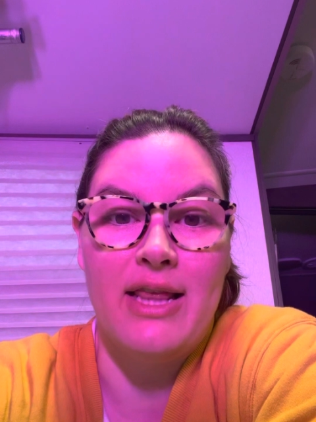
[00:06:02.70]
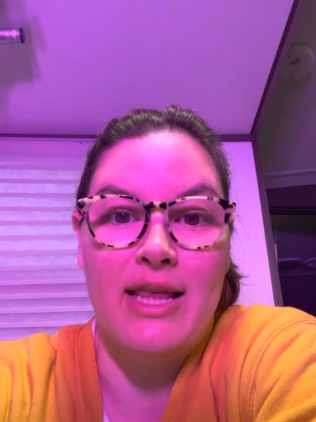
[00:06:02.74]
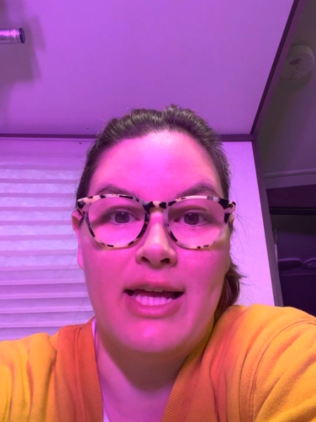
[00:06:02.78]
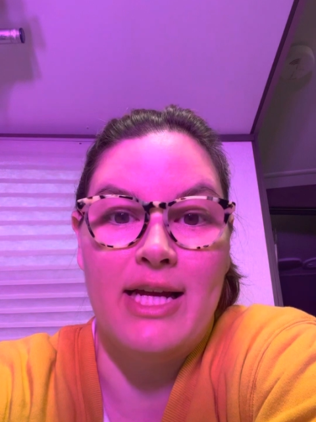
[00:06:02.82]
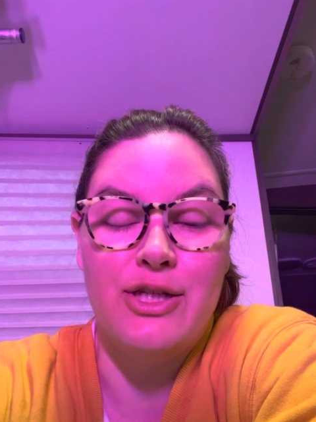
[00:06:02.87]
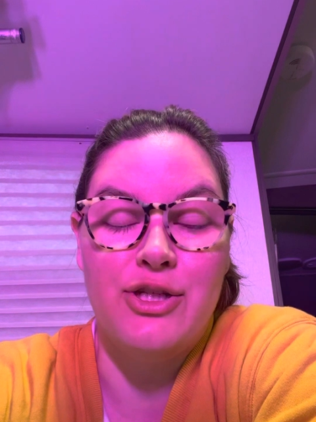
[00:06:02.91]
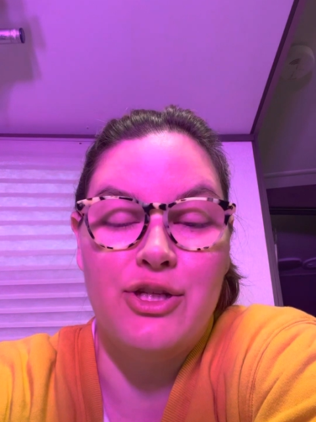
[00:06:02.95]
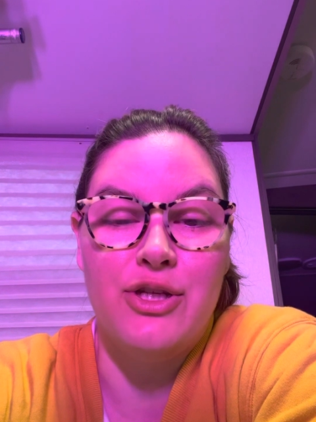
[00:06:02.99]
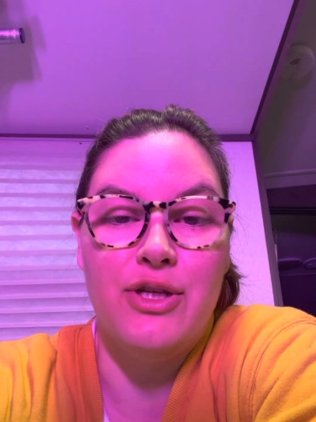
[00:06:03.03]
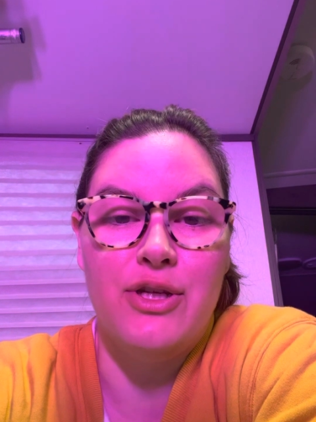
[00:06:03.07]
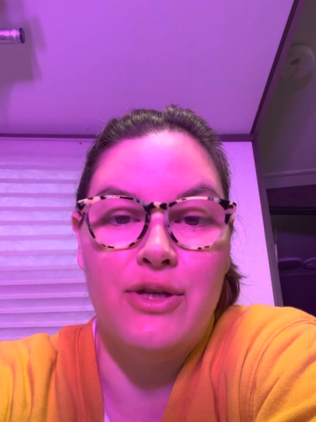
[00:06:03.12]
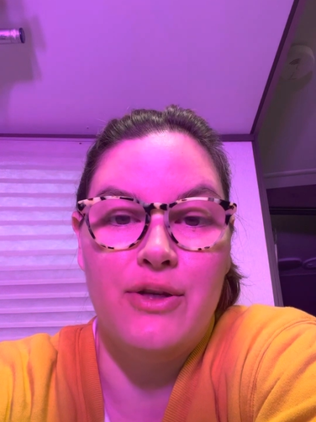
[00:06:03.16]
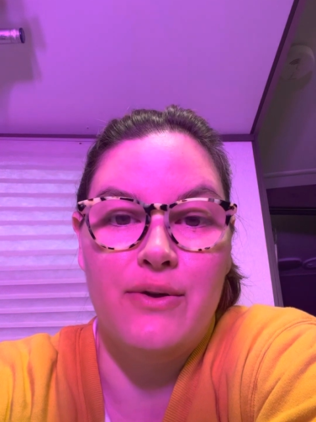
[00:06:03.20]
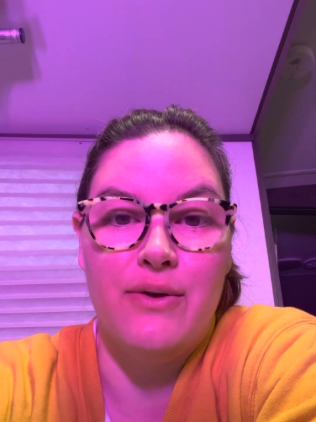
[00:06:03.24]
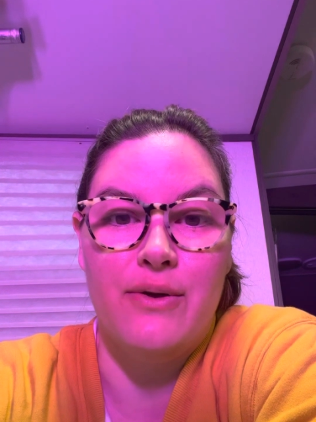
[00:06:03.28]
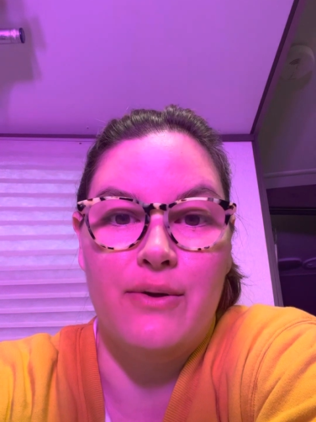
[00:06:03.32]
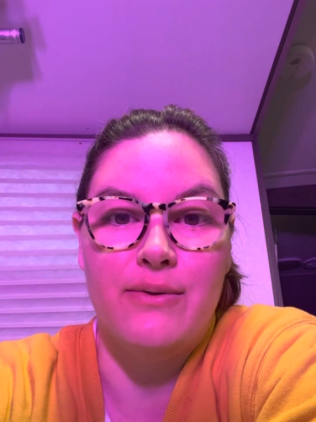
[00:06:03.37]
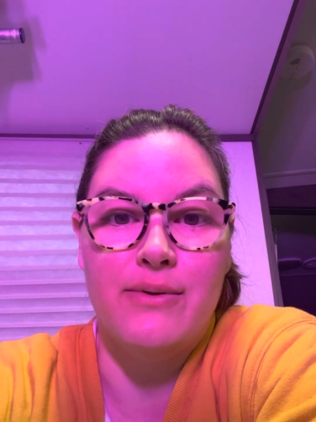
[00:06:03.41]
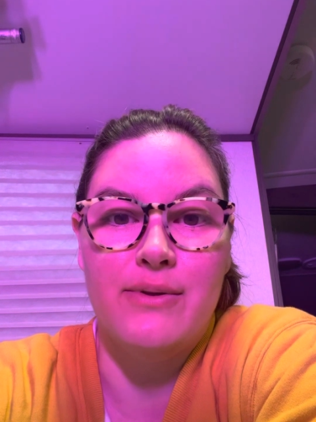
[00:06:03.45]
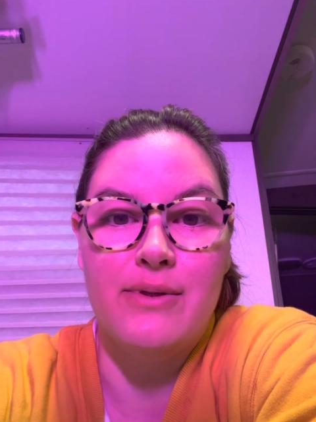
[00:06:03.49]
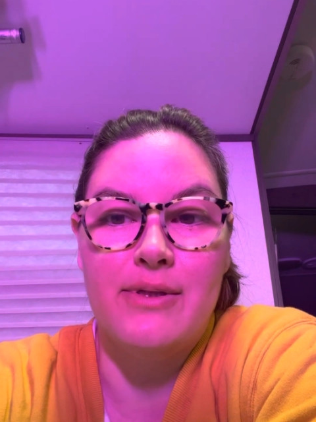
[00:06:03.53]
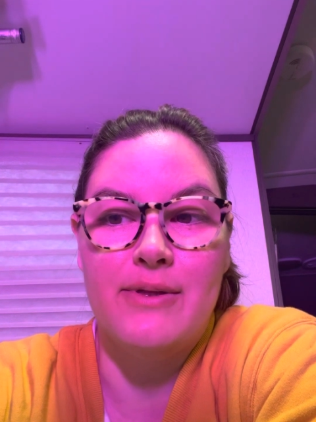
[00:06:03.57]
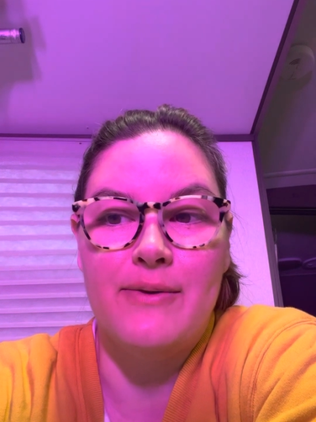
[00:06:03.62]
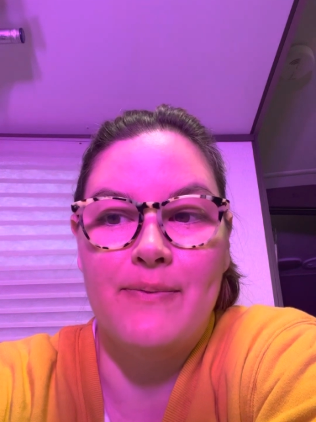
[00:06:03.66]
that you
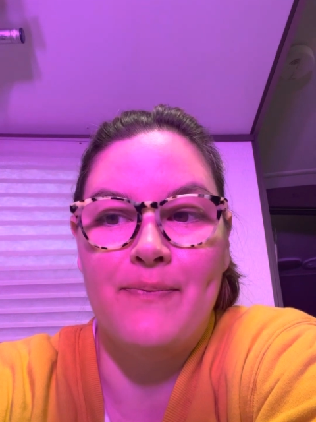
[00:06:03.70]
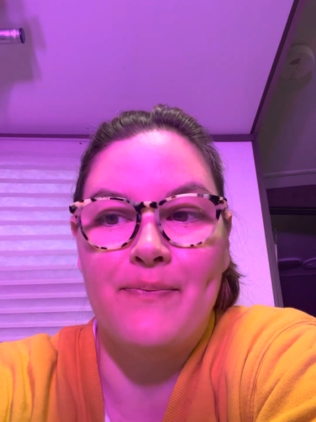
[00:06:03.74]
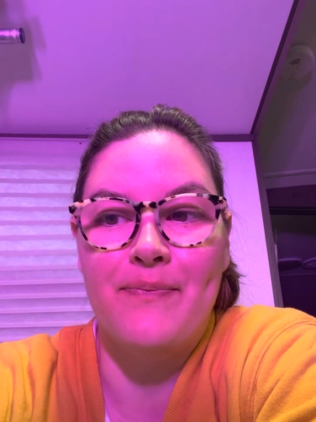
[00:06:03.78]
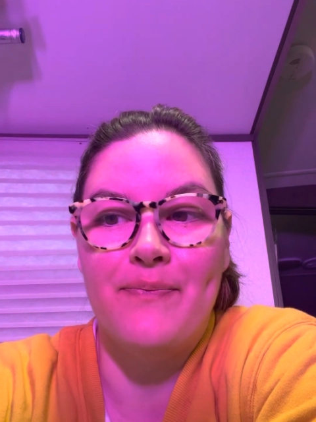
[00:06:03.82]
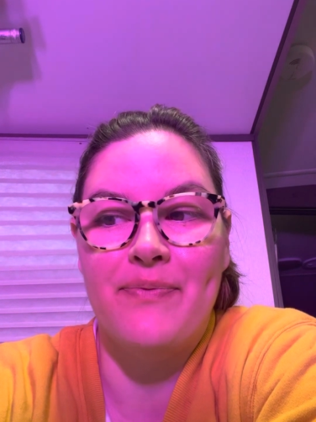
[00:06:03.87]
use,